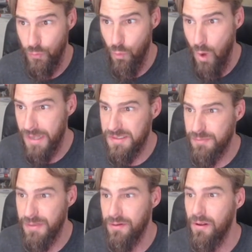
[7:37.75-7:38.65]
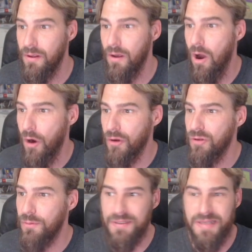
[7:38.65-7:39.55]
Wiseman,
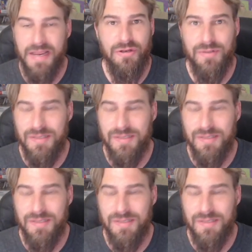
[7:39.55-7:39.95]
argue that Daniel